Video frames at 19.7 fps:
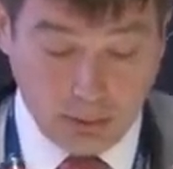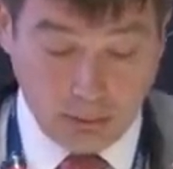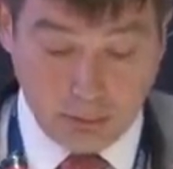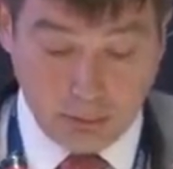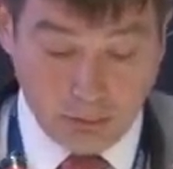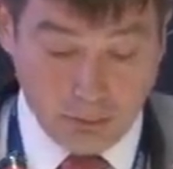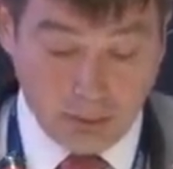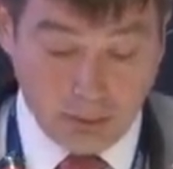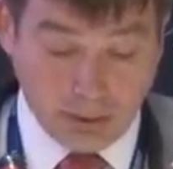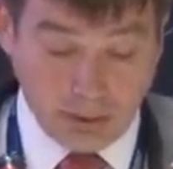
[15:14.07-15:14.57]

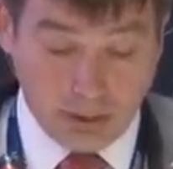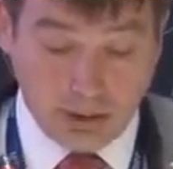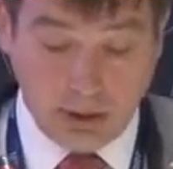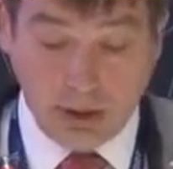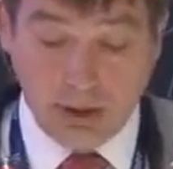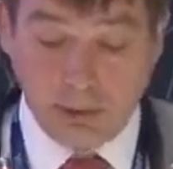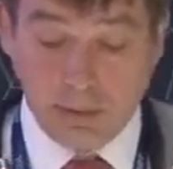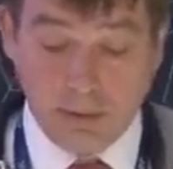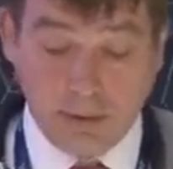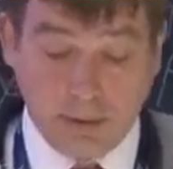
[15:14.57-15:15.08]
want to
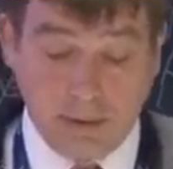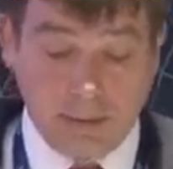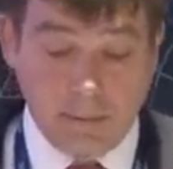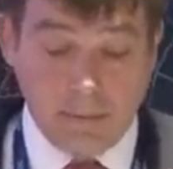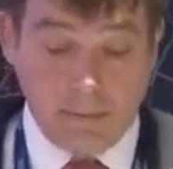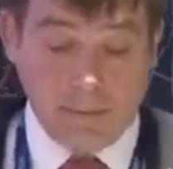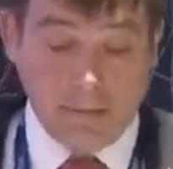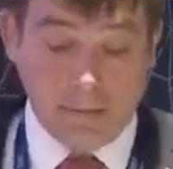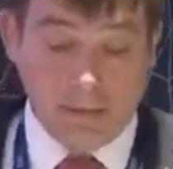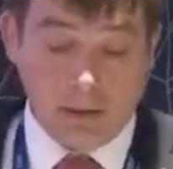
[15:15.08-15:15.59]
skip.
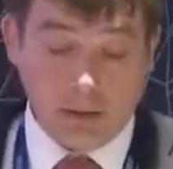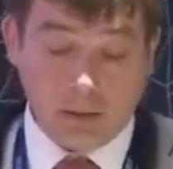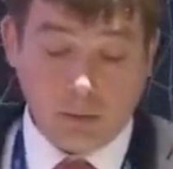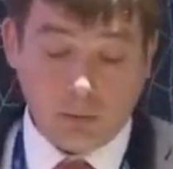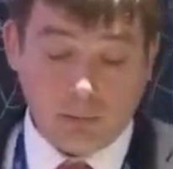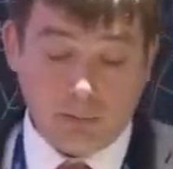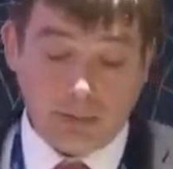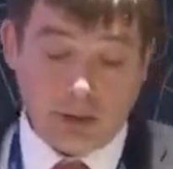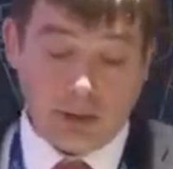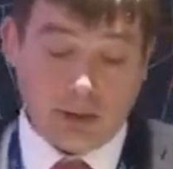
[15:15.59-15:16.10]

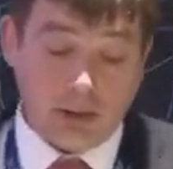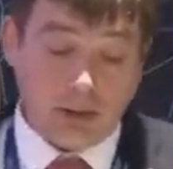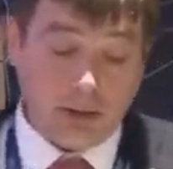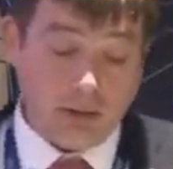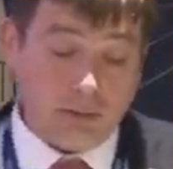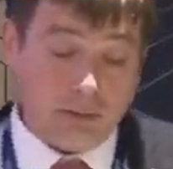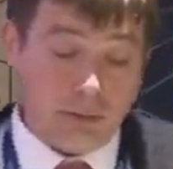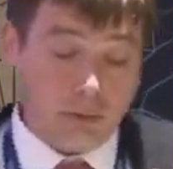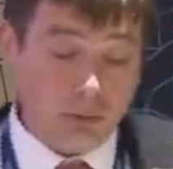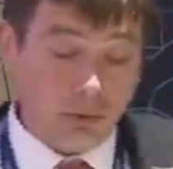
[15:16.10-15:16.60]
Now,
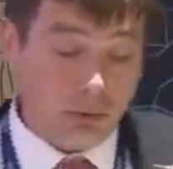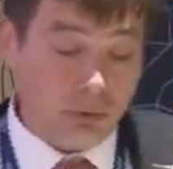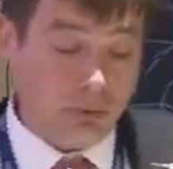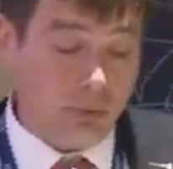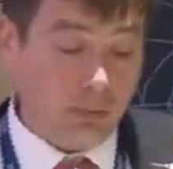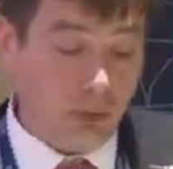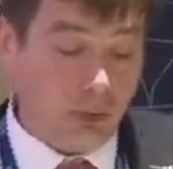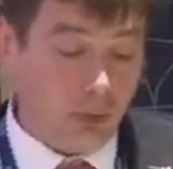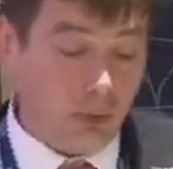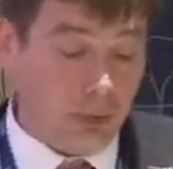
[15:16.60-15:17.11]
fungus
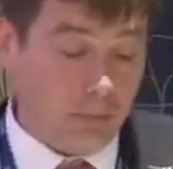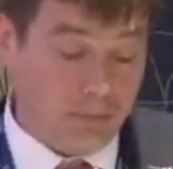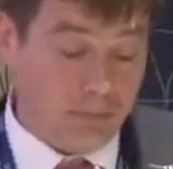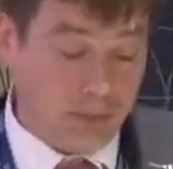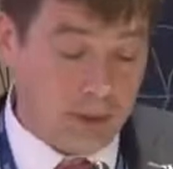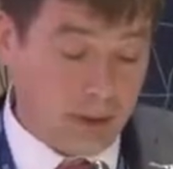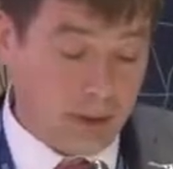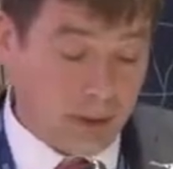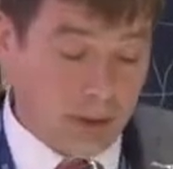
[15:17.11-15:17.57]
ball.